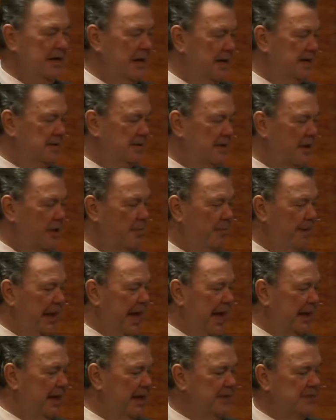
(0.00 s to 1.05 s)
He is no
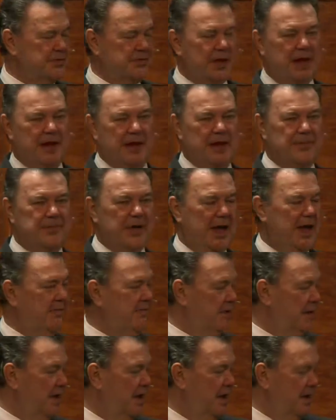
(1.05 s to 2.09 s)
man hath ascended up to
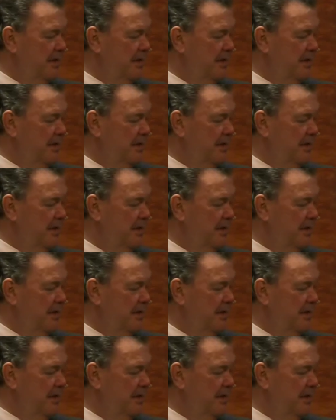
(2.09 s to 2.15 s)
heaven,